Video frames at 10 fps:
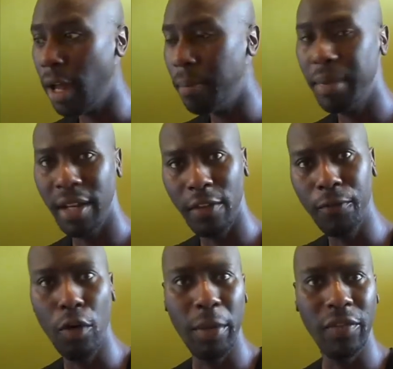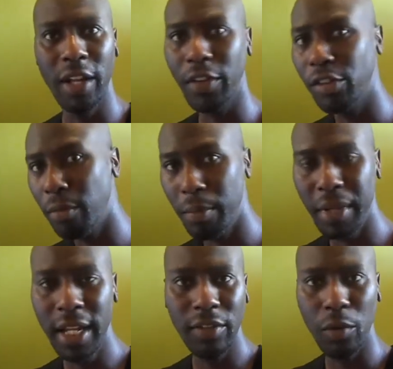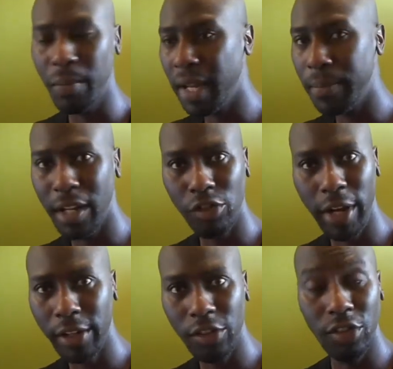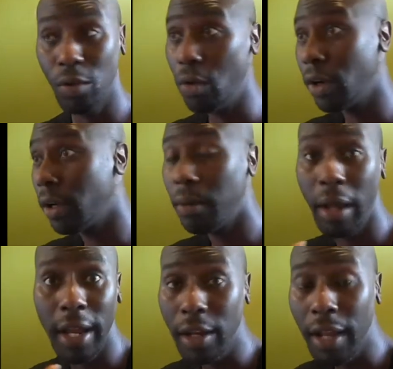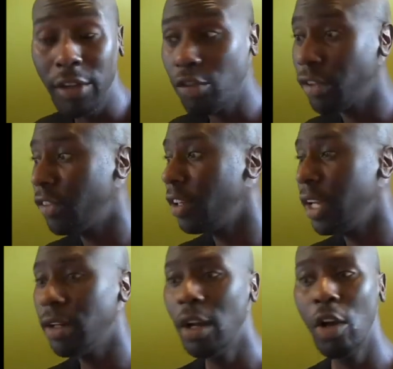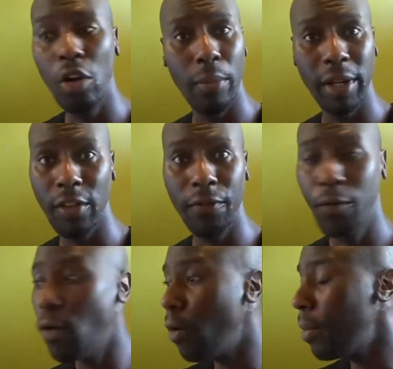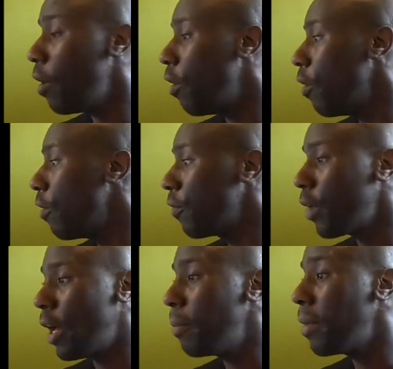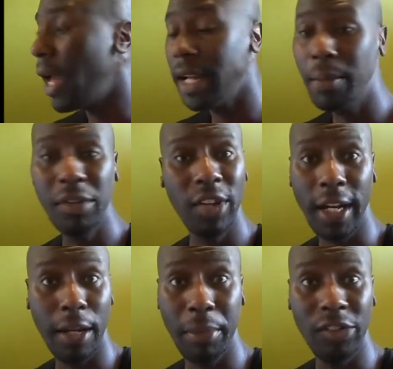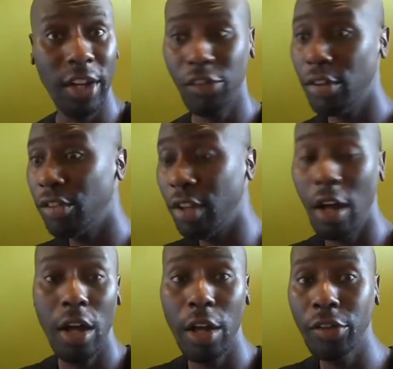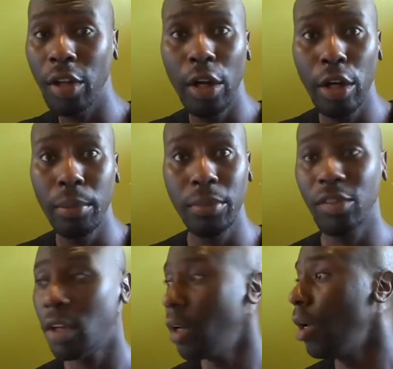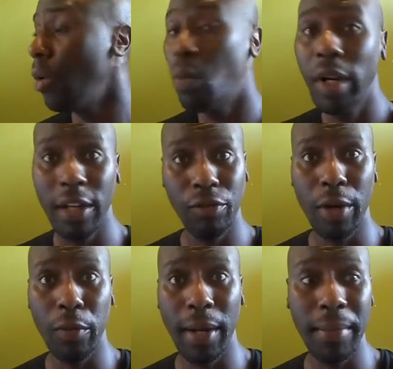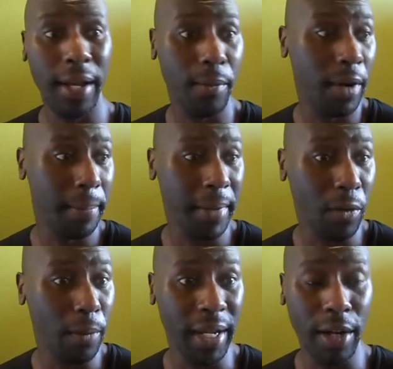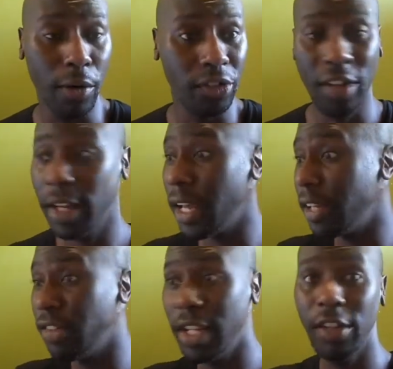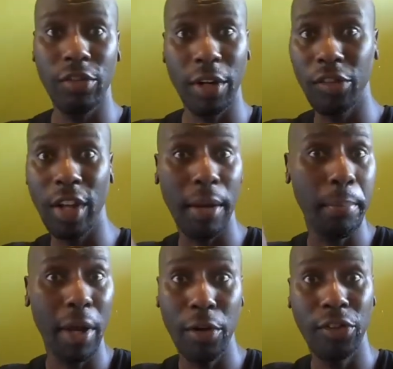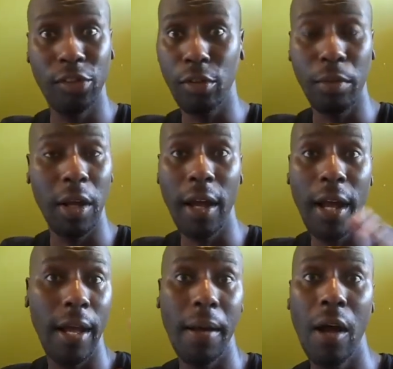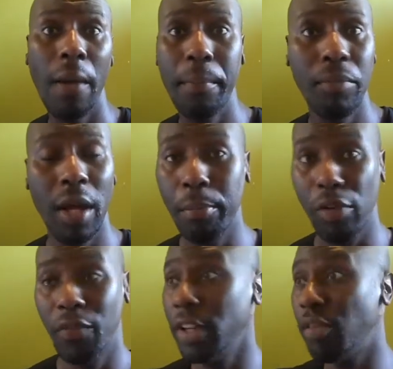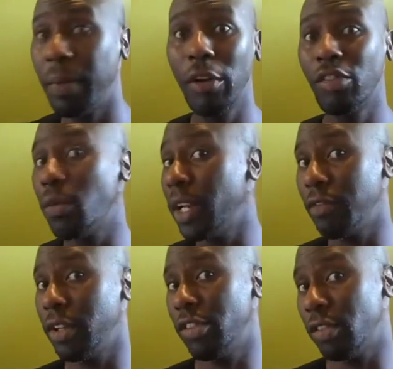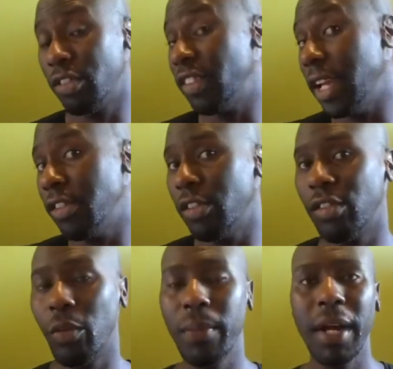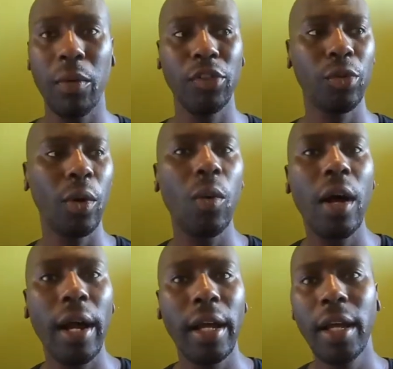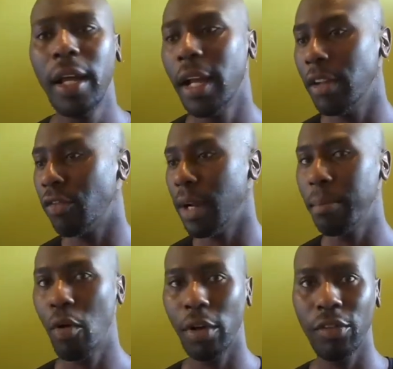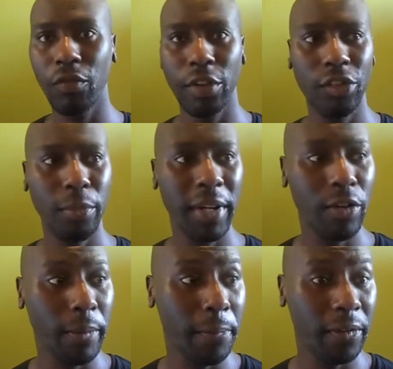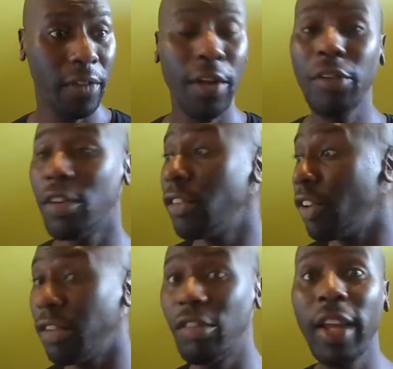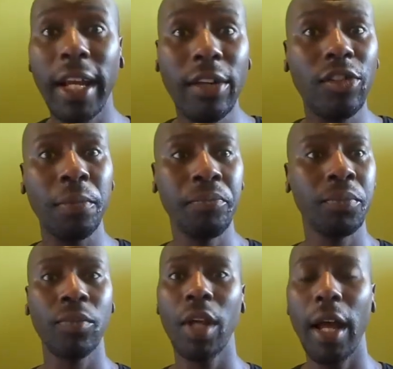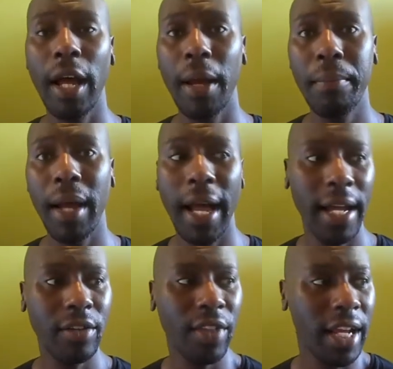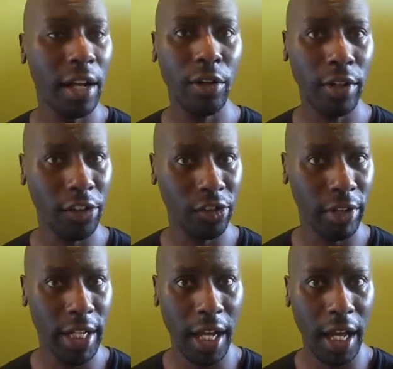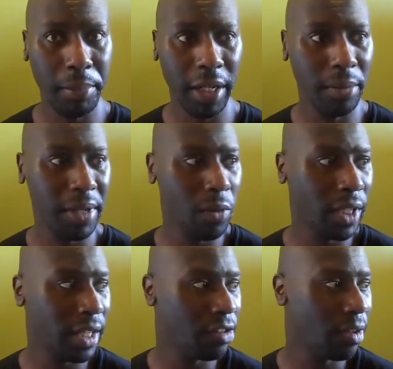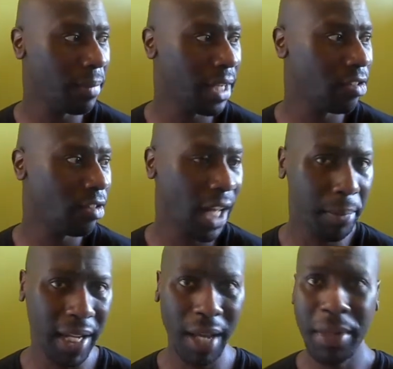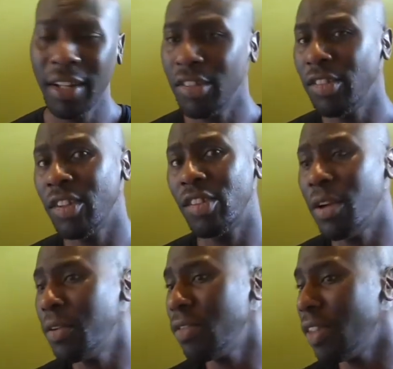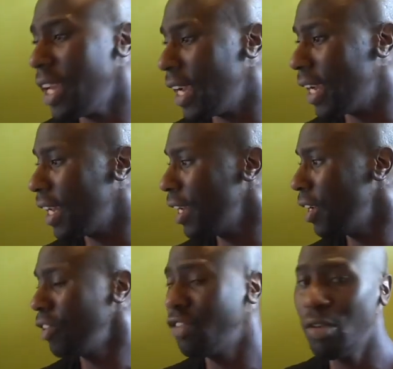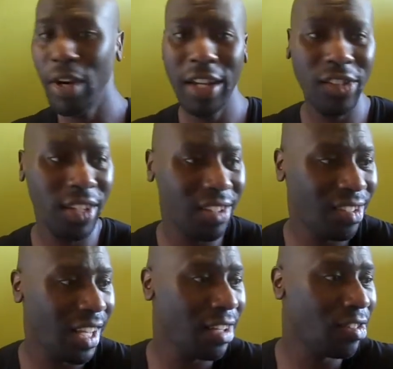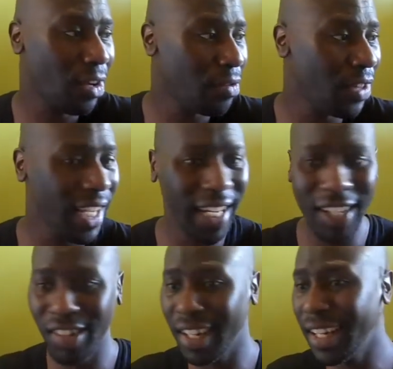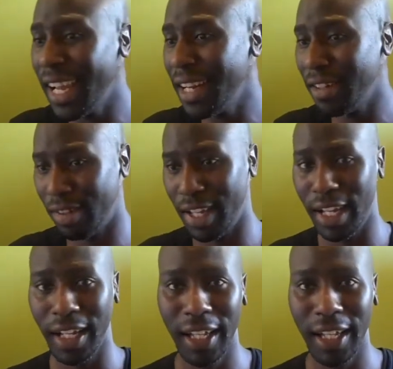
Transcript: be it the form of another human being that we may be attracted to or interested in, or be it the form of any particular possessions, cars, homes, whatever it may well be, or certain ideas around certain posts, or privileged posts, or whatever it is, status that we might want to acquire. It's very important for us to remember that those are just things, and they are not necessarily going to be what it is that makes us happy. Happiness is its own thing. Joy is its own thing. It is an innate thing.